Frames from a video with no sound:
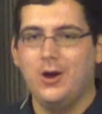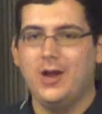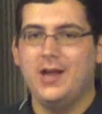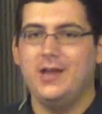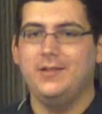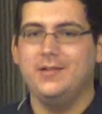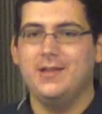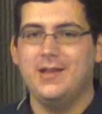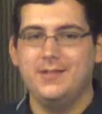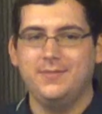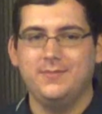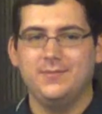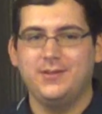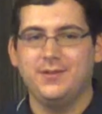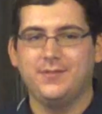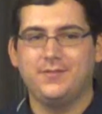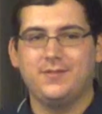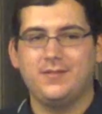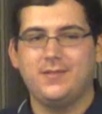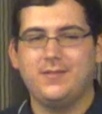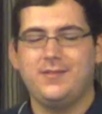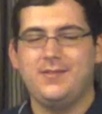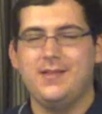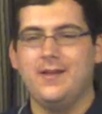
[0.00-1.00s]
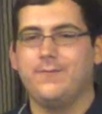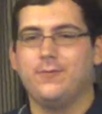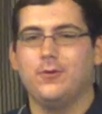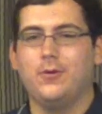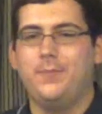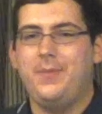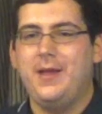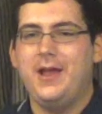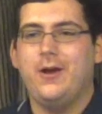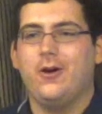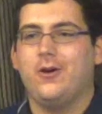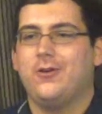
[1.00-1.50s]
Right, and just
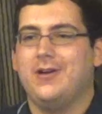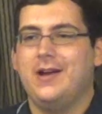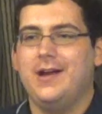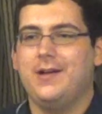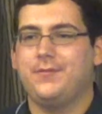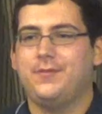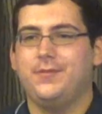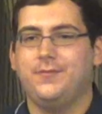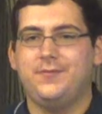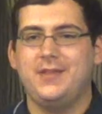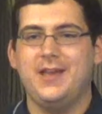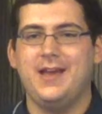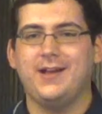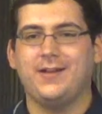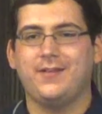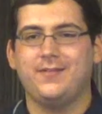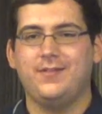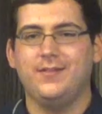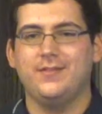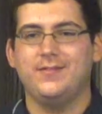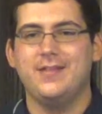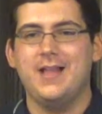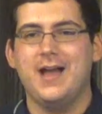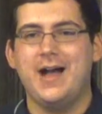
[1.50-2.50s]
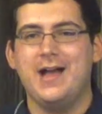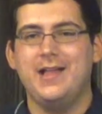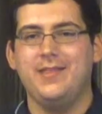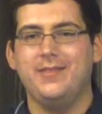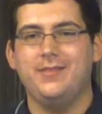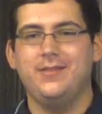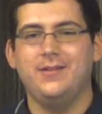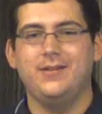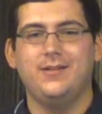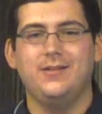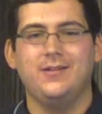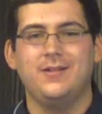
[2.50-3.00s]
several paragraphs of text is
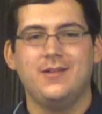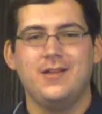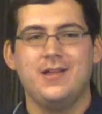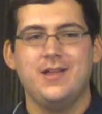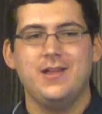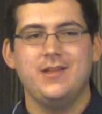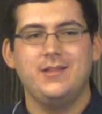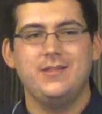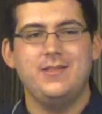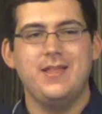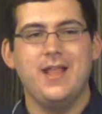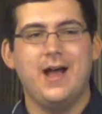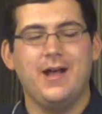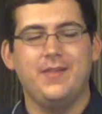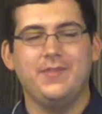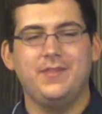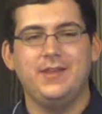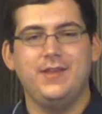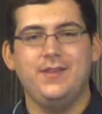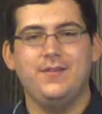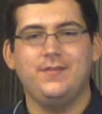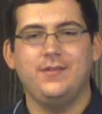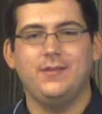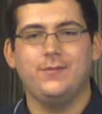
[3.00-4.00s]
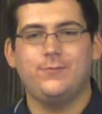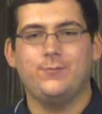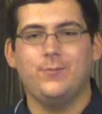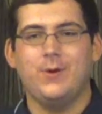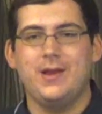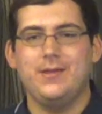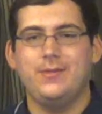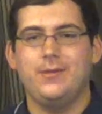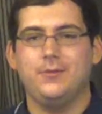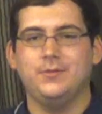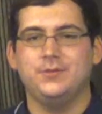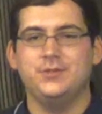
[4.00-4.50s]
not the easiest
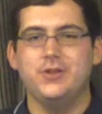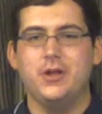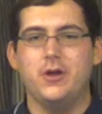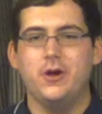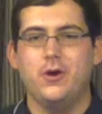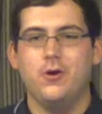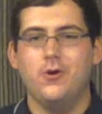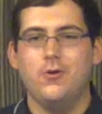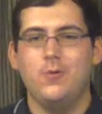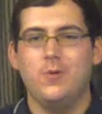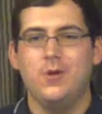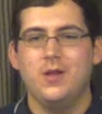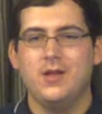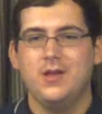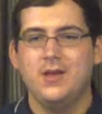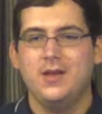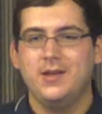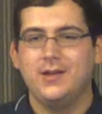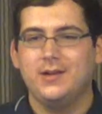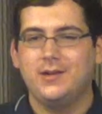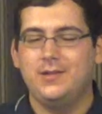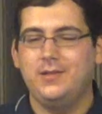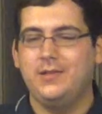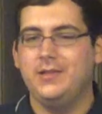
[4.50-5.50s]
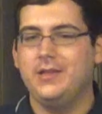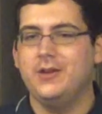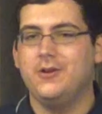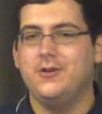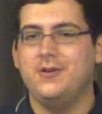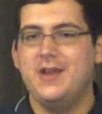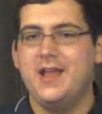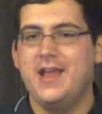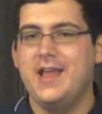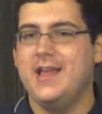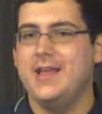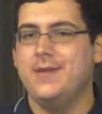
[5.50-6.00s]
way. There's no clear
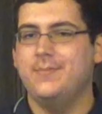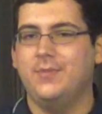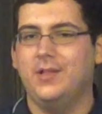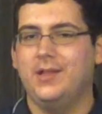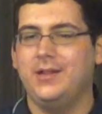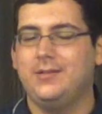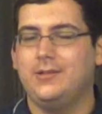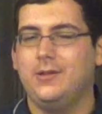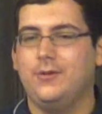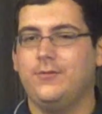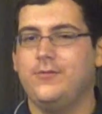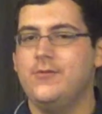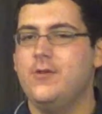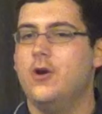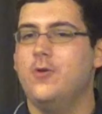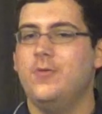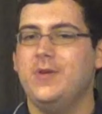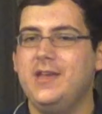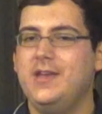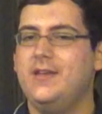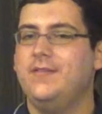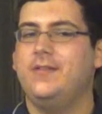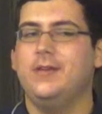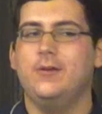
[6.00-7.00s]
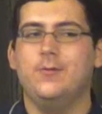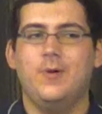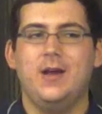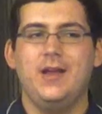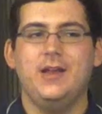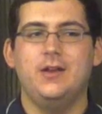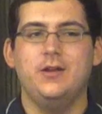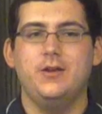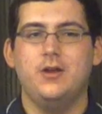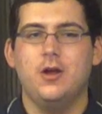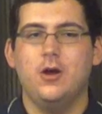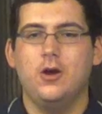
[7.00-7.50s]
name, like there's no easy way
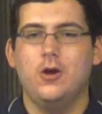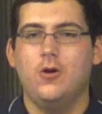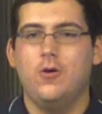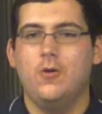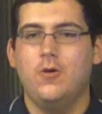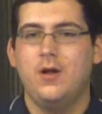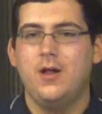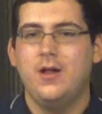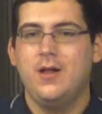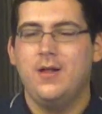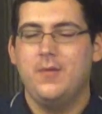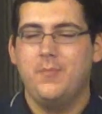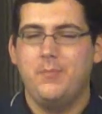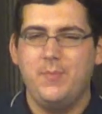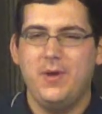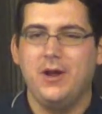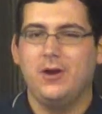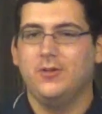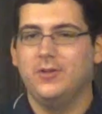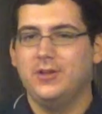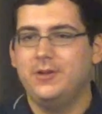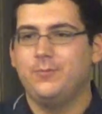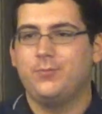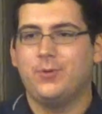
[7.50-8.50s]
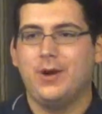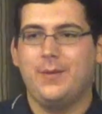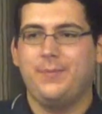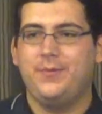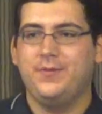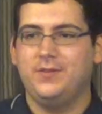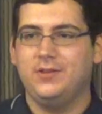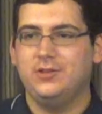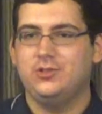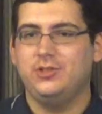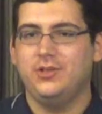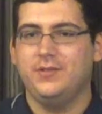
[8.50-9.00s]
to know Maryland
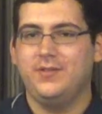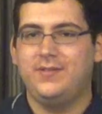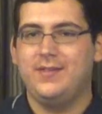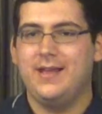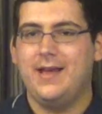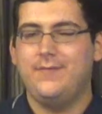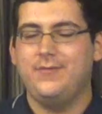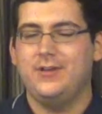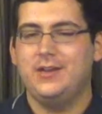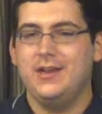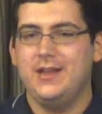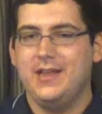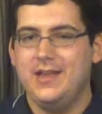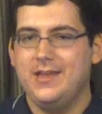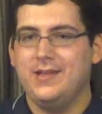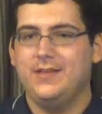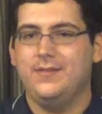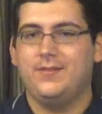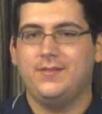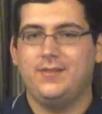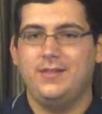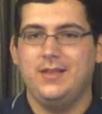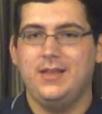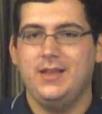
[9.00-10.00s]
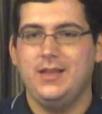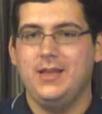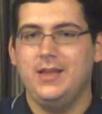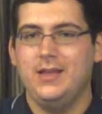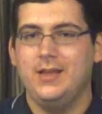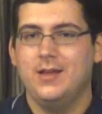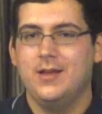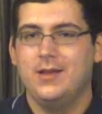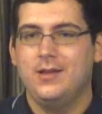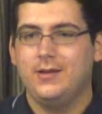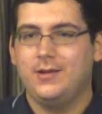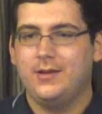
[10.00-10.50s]
Proposition 7 is the
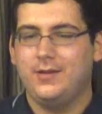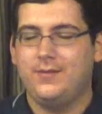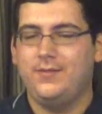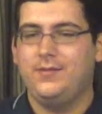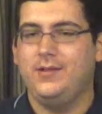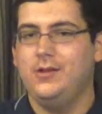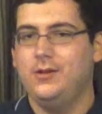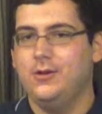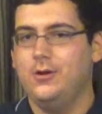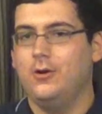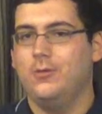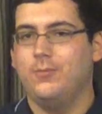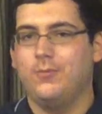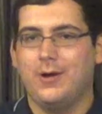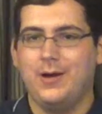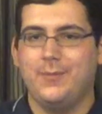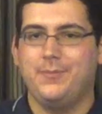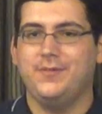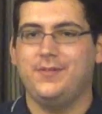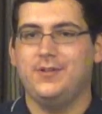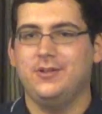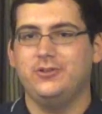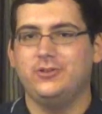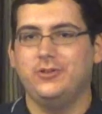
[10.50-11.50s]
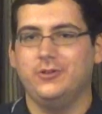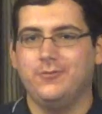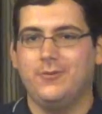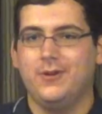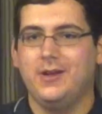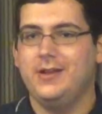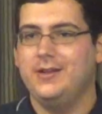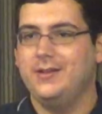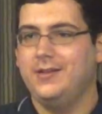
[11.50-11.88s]
casino proposition, right?